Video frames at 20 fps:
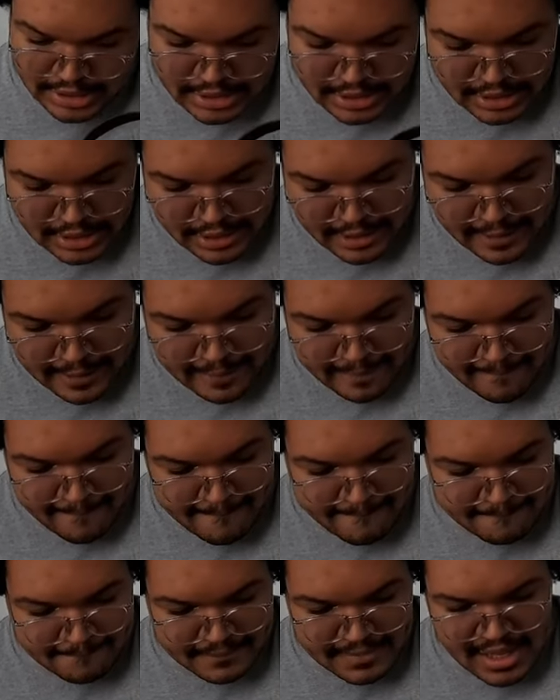And
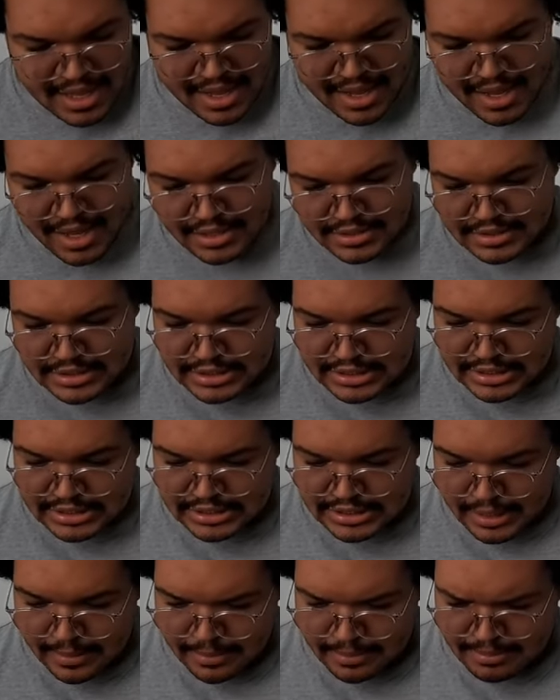then, yeah, since this
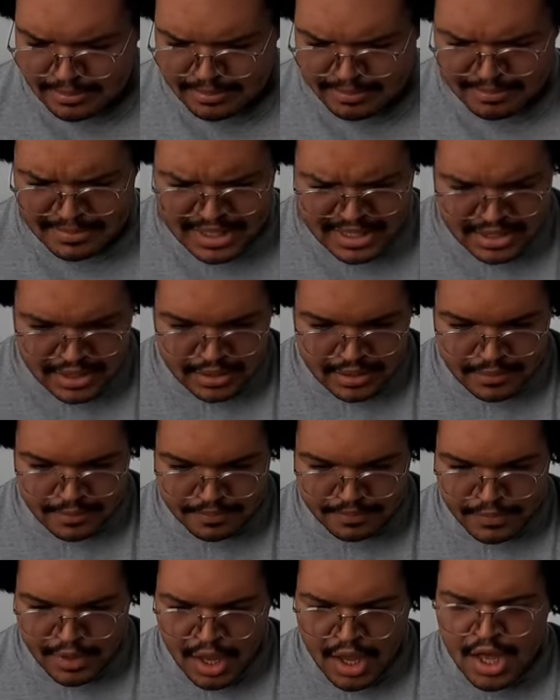is the
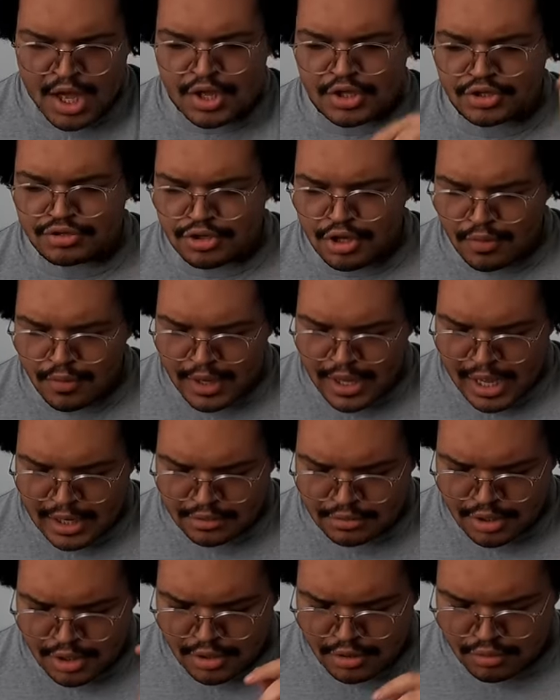medium, you know what? I
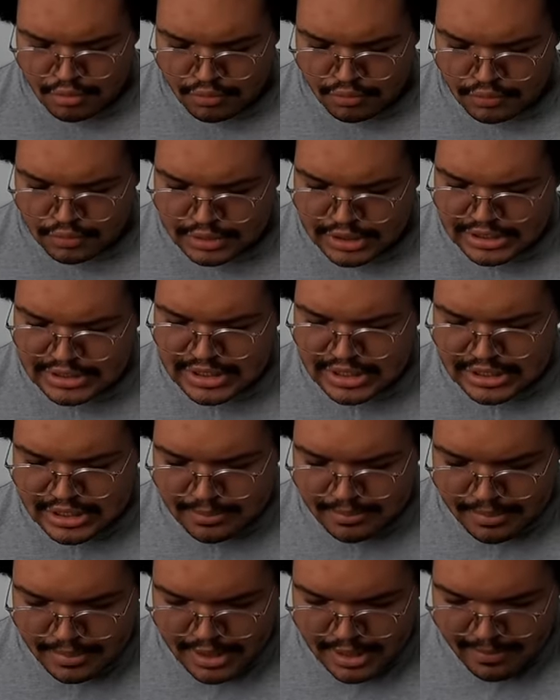don't know. They
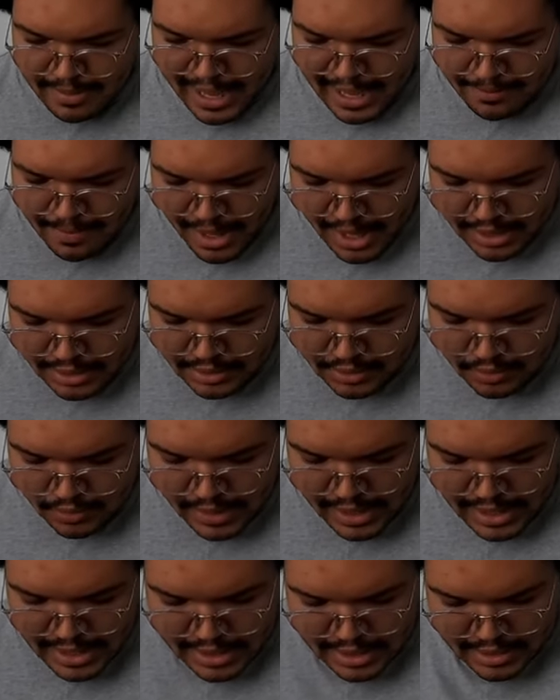took the back pocket
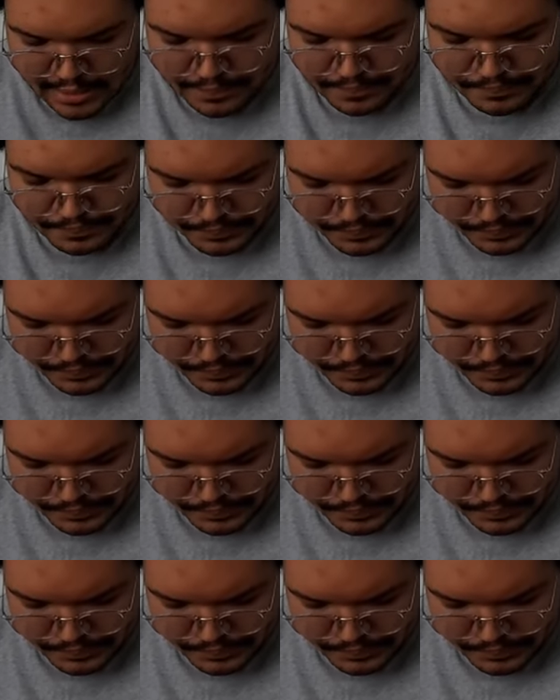away.